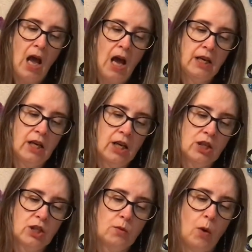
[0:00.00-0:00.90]
And you're going
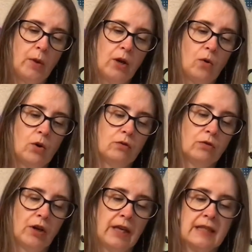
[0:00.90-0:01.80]
to do what we call a
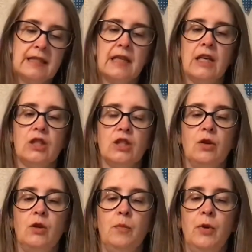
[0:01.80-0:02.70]
running stitch. So
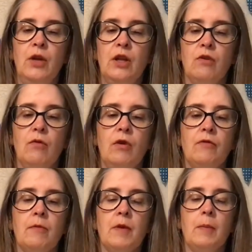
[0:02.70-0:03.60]
you put it through
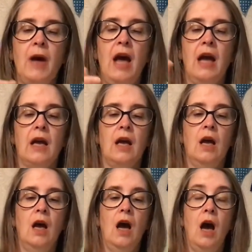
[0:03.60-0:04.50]
from the back,
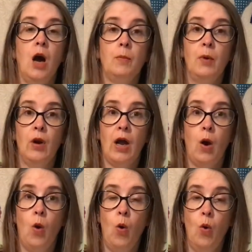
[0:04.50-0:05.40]
pull it
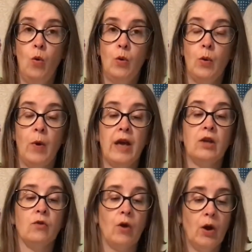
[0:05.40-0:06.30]
all the way
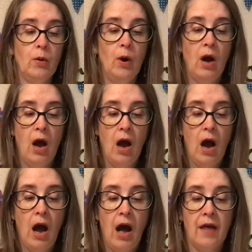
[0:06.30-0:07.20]
through,
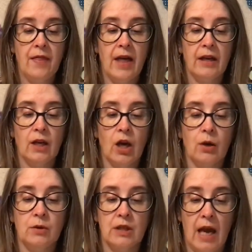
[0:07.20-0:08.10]
and then go
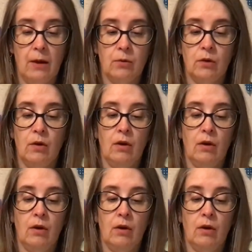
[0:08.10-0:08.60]
down,